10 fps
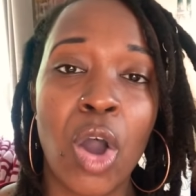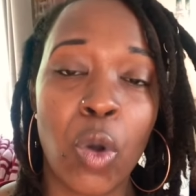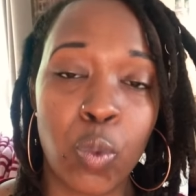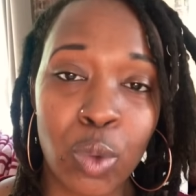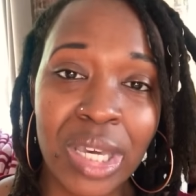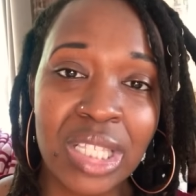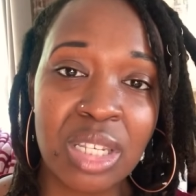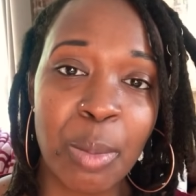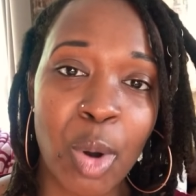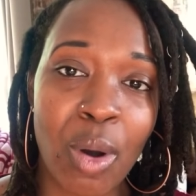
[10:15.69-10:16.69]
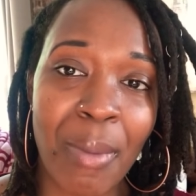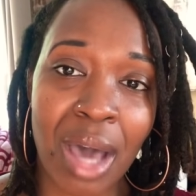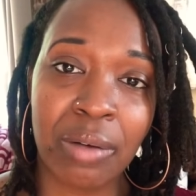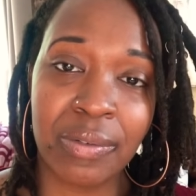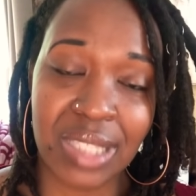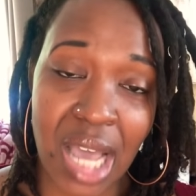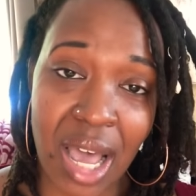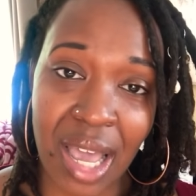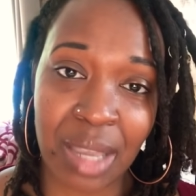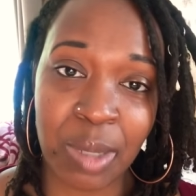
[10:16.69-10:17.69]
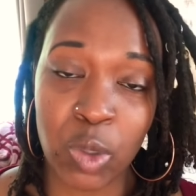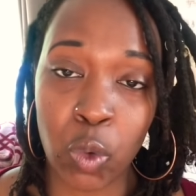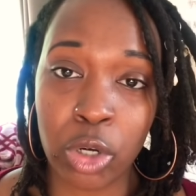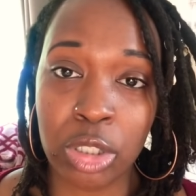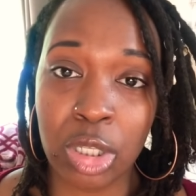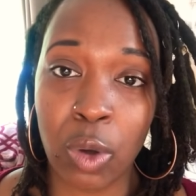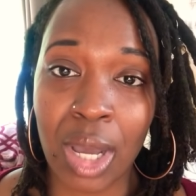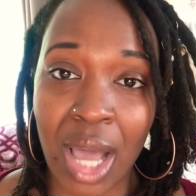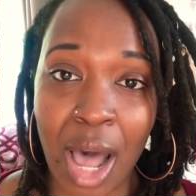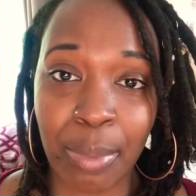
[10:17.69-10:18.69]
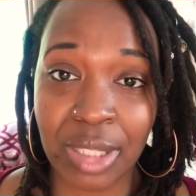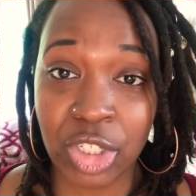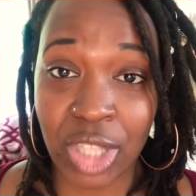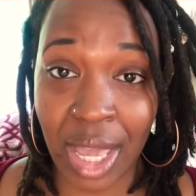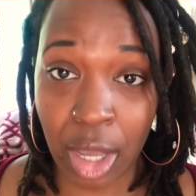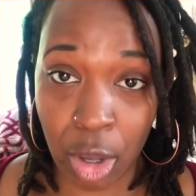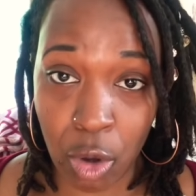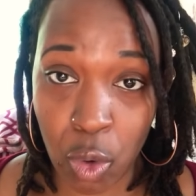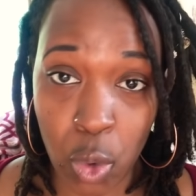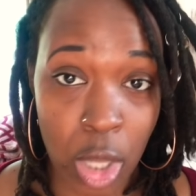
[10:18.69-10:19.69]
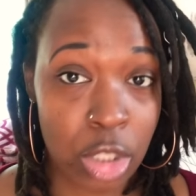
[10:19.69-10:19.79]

a reasonable amount of time in order to accomplish that goal?